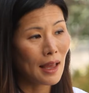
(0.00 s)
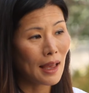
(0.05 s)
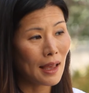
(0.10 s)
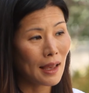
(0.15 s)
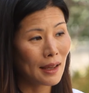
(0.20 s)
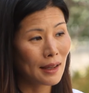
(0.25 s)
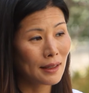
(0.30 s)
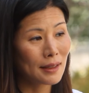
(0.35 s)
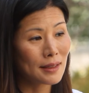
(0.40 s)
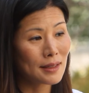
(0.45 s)

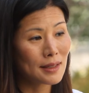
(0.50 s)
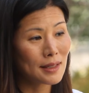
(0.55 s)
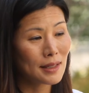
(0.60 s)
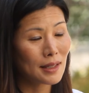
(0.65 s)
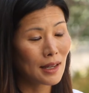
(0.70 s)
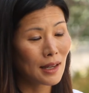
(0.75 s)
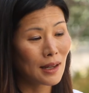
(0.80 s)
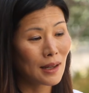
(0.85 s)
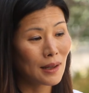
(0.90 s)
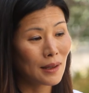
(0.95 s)
And
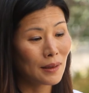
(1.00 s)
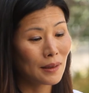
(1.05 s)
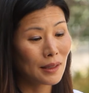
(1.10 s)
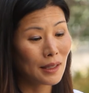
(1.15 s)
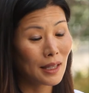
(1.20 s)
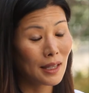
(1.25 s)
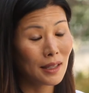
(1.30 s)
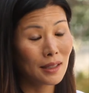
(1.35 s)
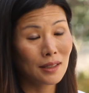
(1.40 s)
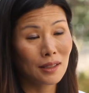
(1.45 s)

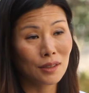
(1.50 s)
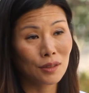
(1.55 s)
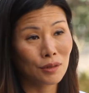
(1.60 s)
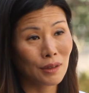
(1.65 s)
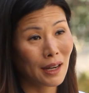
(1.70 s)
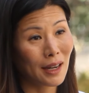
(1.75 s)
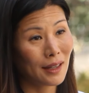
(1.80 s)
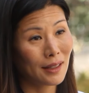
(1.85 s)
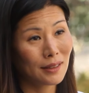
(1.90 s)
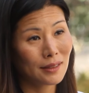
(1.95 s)
he did
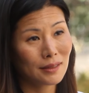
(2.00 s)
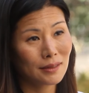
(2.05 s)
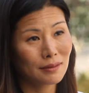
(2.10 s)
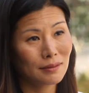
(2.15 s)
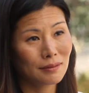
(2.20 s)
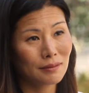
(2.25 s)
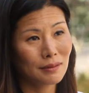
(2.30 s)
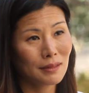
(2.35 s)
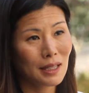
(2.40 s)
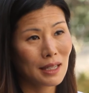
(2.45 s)
great.
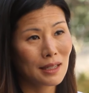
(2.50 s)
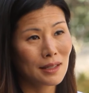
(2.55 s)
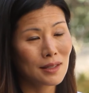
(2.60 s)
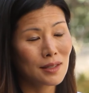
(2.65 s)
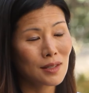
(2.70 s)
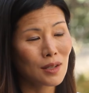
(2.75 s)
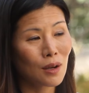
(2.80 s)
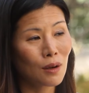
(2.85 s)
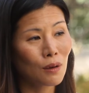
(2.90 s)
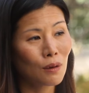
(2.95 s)
And
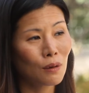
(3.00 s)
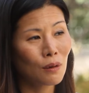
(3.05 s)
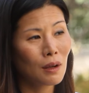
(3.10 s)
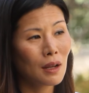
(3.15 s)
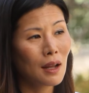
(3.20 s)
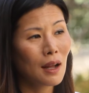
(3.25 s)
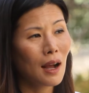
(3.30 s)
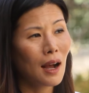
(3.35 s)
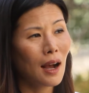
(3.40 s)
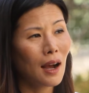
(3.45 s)
so
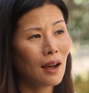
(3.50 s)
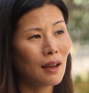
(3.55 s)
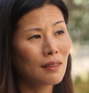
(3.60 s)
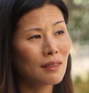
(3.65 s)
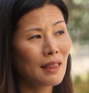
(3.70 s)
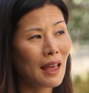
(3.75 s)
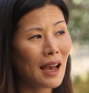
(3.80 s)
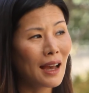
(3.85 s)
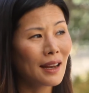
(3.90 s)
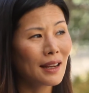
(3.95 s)

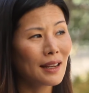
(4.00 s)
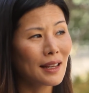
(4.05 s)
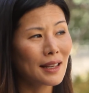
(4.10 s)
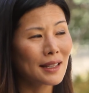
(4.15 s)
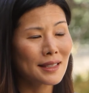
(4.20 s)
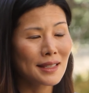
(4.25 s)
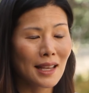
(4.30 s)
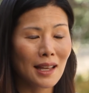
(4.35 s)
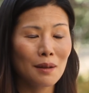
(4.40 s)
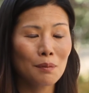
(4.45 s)
that
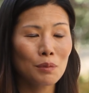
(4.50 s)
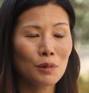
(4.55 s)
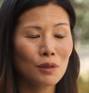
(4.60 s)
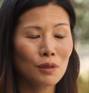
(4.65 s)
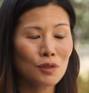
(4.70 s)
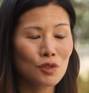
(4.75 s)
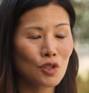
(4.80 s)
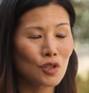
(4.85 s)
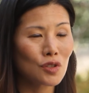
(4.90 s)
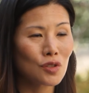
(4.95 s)

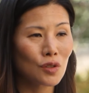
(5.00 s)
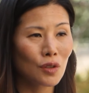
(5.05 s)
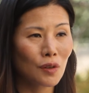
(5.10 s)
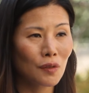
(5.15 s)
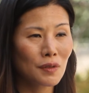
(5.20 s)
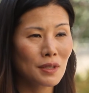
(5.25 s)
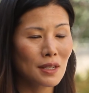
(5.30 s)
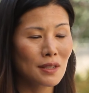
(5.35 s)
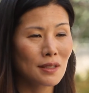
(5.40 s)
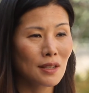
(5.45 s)
example just
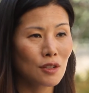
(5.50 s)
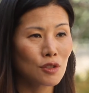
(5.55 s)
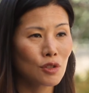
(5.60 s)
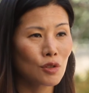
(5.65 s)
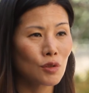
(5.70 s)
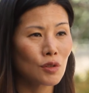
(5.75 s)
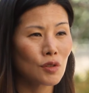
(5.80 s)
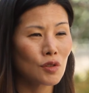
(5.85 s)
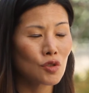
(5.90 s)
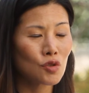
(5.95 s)
serves as such
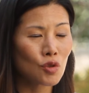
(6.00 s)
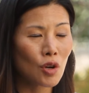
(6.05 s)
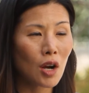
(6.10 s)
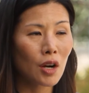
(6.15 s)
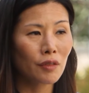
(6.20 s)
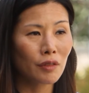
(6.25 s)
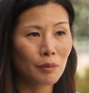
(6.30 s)
a strong